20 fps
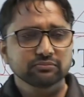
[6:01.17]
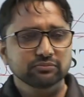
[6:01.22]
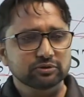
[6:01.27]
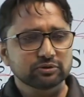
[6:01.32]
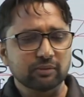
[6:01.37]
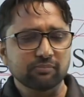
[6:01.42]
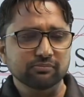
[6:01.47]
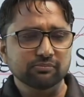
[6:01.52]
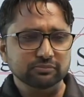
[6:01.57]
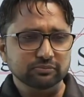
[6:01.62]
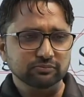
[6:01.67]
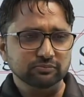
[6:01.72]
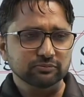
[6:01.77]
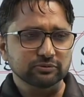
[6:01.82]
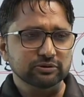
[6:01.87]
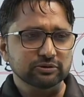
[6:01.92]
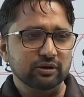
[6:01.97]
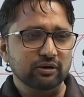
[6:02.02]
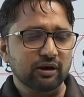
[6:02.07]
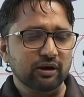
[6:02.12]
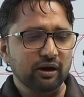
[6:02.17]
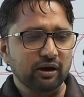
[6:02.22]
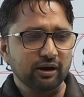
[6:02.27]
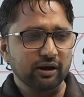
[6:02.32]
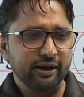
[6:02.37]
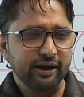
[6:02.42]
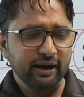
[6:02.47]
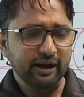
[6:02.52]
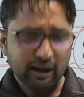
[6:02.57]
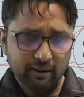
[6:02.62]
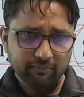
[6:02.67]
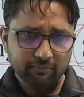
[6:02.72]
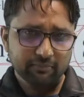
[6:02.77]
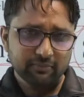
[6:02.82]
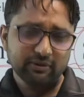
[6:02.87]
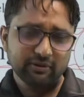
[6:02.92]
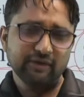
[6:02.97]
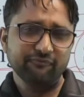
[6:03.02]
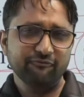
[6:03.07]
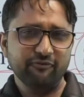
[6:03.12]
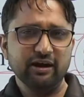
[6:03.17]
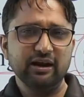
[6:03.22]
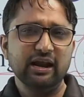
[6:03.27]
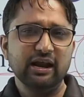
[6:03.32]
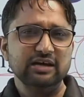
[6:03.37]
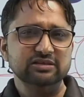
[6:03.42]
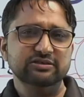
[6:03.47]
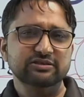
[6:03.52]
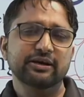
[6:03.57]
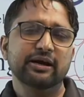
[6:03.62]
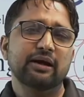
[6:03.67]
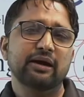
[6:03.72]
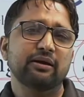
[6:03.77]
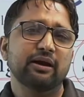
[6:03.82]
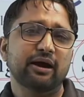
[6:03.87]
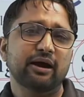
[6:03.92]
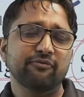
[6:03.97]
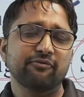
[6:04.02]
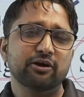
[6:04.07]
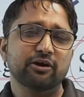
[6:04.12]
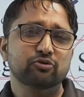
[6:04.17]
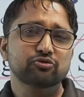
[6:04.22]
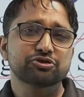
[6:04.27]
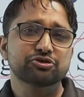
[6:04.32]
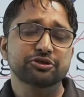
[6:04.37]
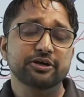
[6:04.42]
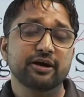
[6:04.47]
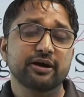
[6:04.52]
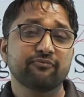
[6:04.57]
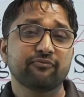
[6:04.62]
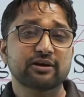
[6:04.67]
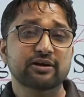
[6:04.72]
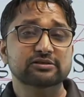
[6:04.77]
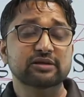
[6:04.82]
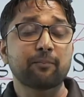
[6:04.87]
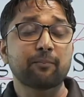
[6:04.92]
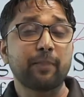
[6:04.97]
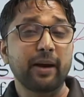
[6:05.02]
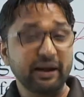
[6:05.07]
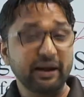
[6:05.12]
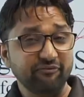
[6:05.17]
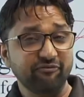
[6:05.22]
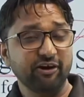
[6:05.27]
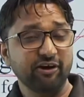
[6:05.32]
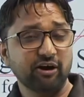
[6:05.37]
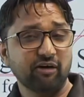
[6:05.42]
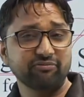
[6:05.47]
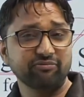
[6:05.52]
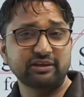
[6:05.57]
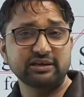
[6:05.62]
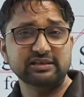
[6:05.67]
the again, one last thing I want to share. What is the benefit of